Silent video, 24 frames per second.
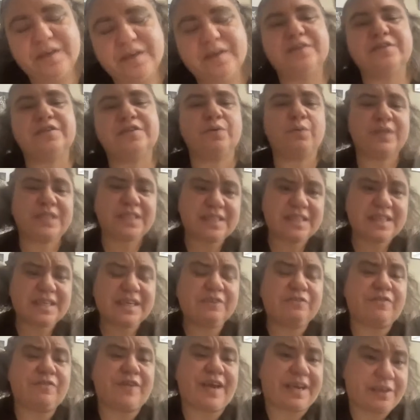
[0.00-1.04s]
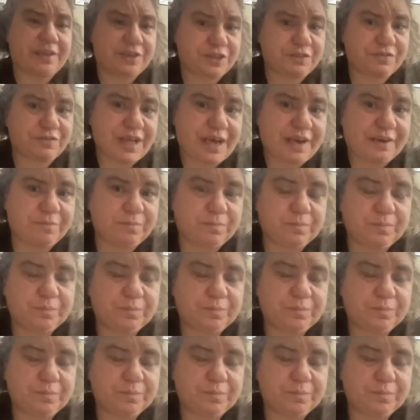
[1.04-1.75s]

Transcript: So what's the advantage of that?